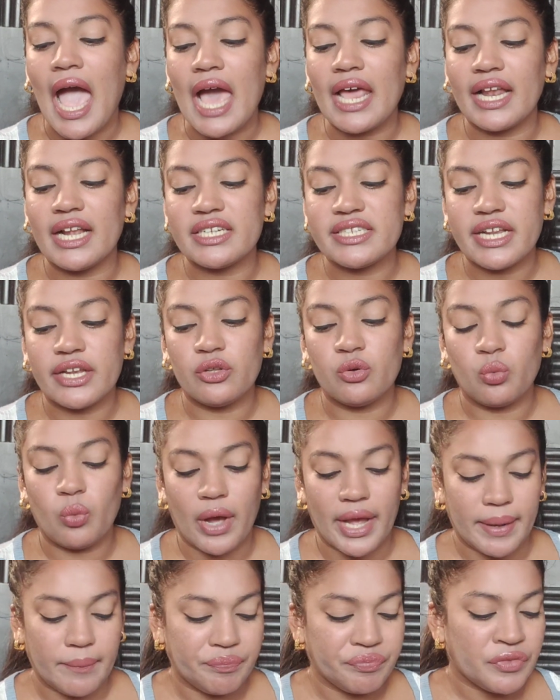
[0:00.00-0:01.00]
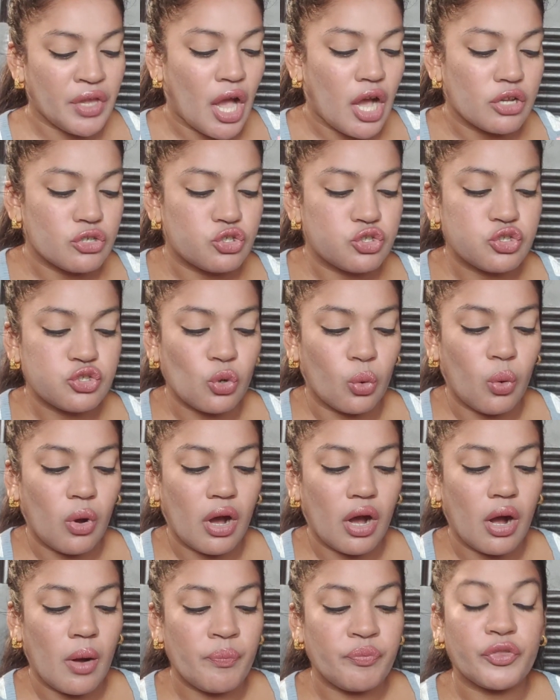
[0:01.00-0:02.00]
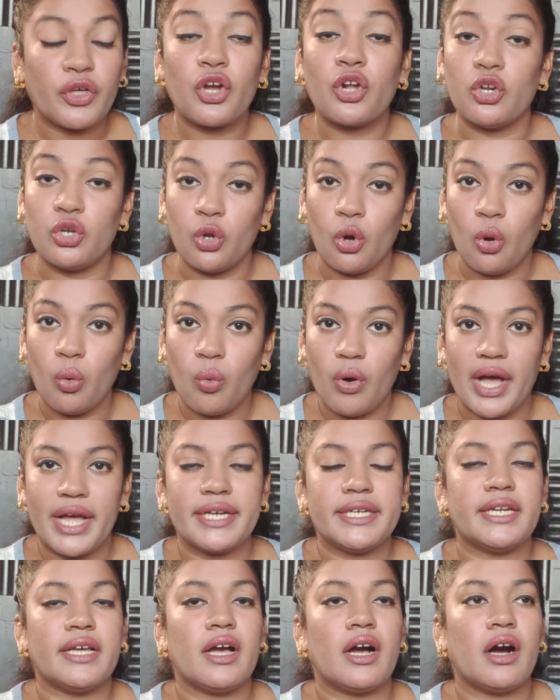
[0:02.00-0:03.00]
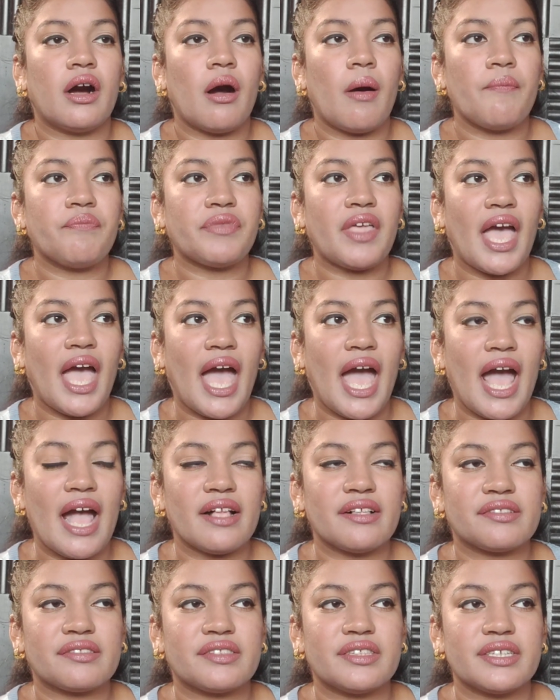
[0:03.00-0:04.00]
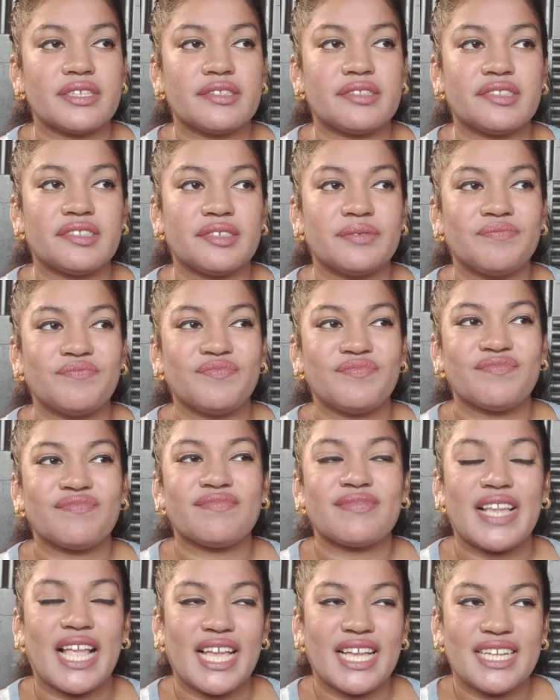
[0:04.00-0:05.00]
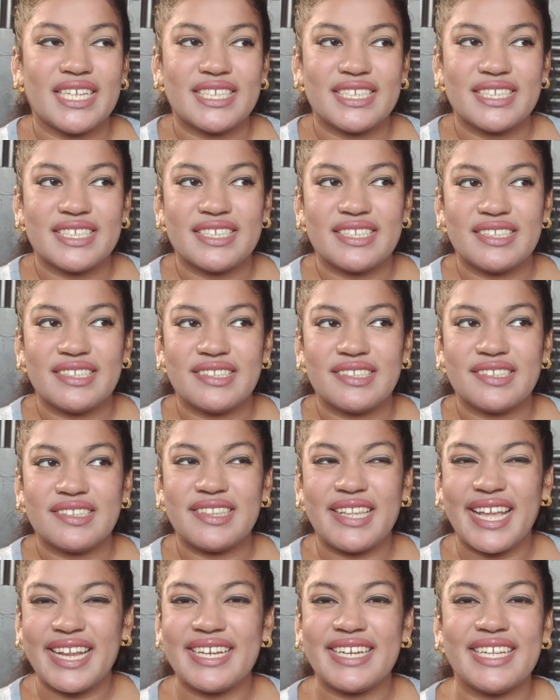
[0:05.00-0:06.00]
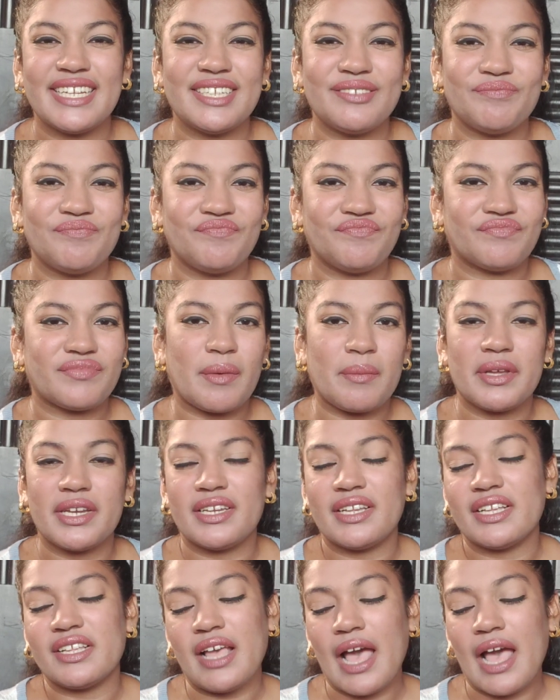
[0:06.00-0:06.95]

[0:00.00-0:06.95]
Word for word: and I'll tell you why so um, the glow one um, has this slightly I mean